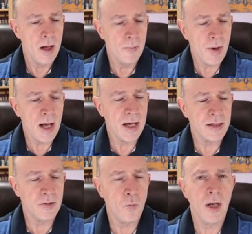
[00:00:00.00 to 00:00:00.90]

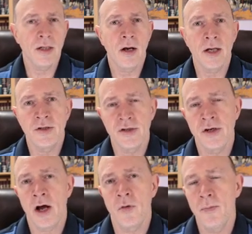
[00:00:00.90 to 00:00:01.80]
But what God does
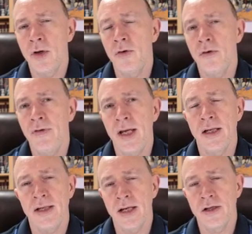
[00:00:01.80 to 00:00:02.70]
not remove, He
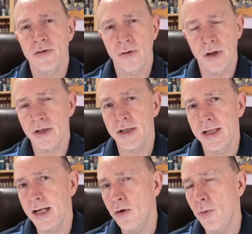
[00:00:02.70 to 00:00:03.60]
intends for us to
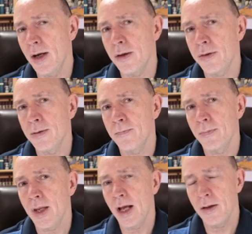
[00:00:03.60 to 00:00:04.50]
deal with.
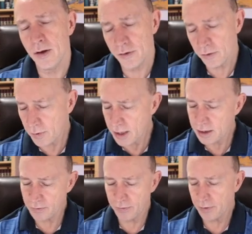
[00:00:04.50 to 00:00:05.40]
And there's a
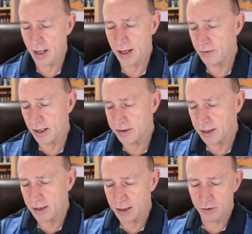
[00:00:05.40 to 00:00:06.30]
reason for that, and that's
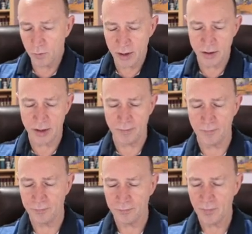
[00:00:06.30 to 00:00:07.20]
in His
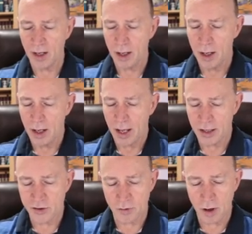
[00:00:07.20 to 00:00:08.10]
wisdom.
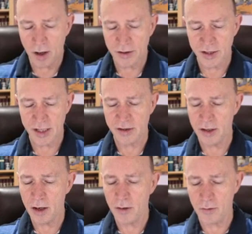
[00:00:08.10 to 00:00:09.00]
And so God says
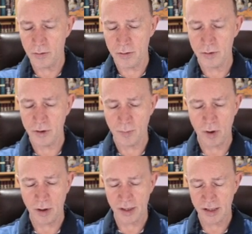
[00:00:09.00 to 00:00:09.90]
no to
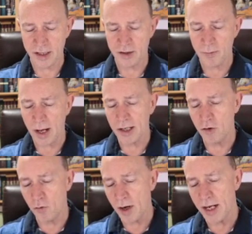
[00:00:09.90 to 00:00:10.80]
Paul. He says, My
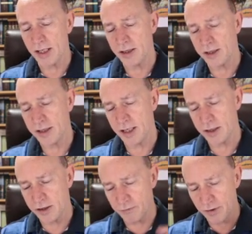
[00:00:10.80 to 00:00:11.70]
grace is
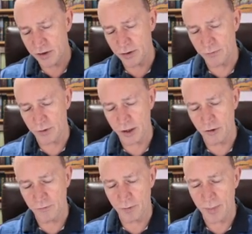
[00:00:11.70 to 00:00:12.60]
sufficient for
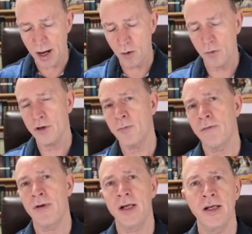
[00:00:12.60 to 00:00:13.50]
you, for power is
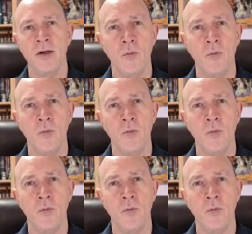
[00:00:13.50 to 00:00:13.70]
perfected in